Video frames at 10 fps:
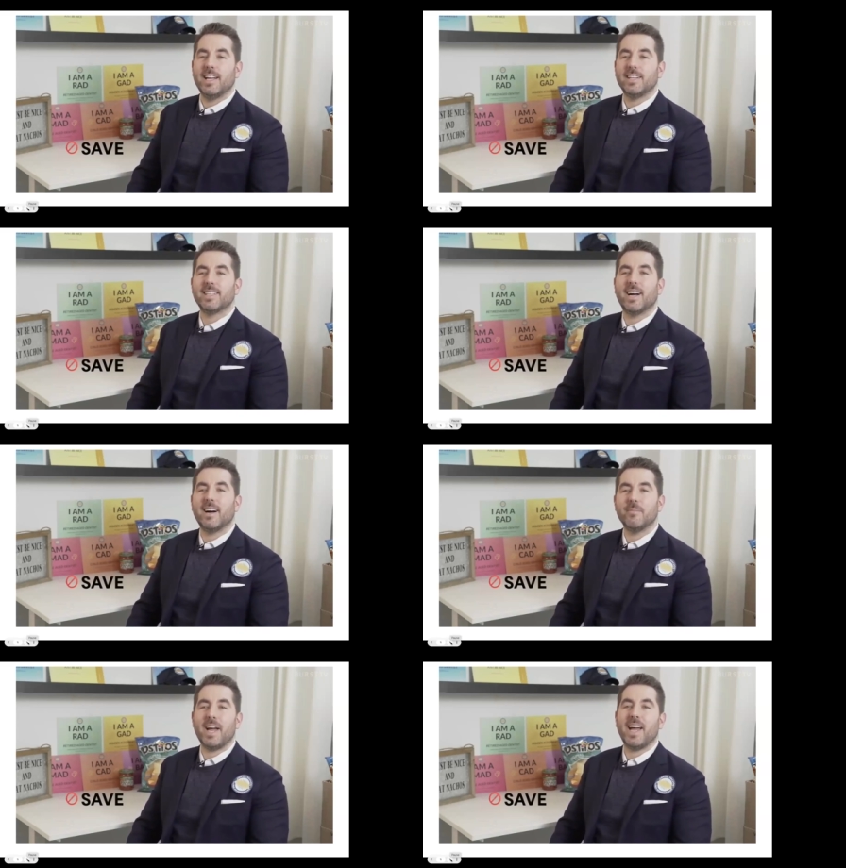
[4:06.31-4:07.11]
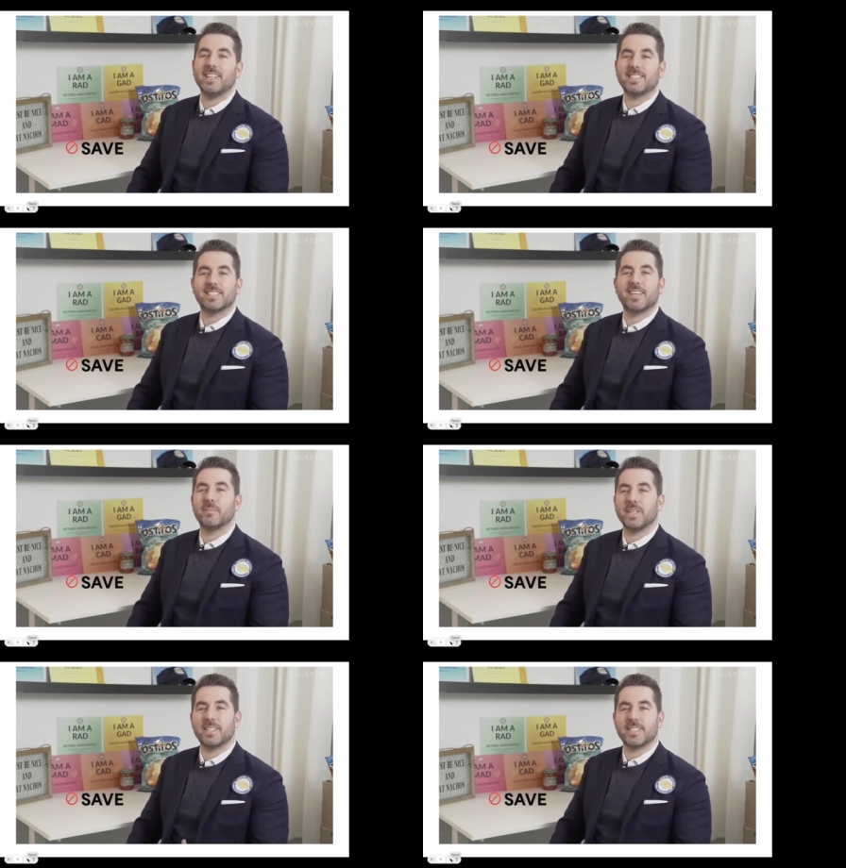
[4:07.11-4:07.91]
and Tom Hanks is
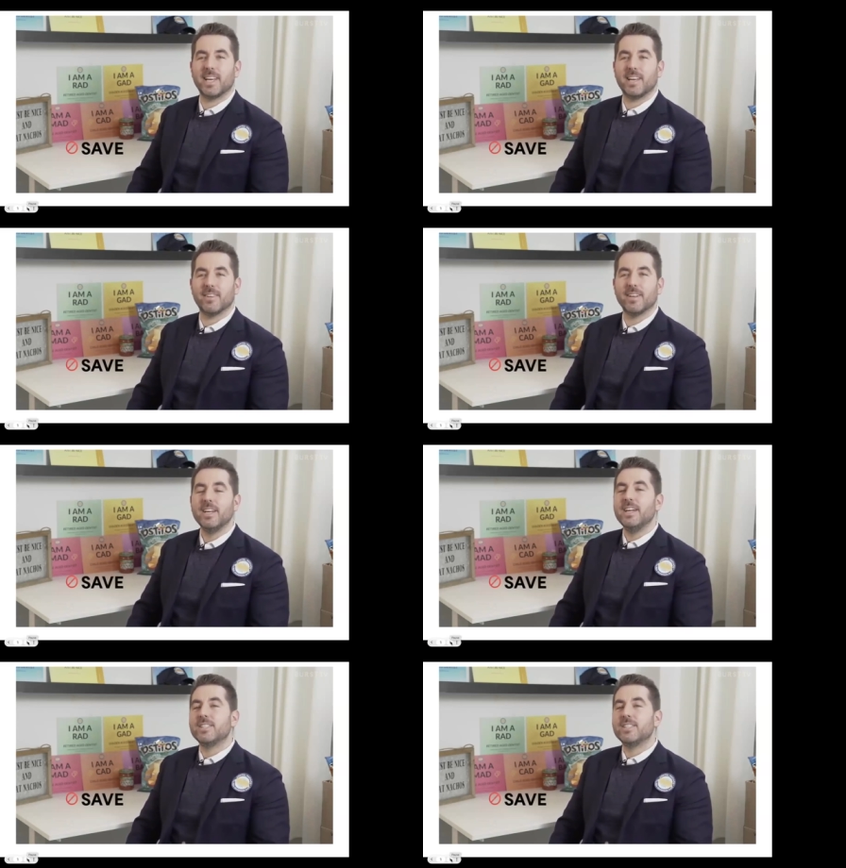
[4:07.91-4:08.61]
coming to save it.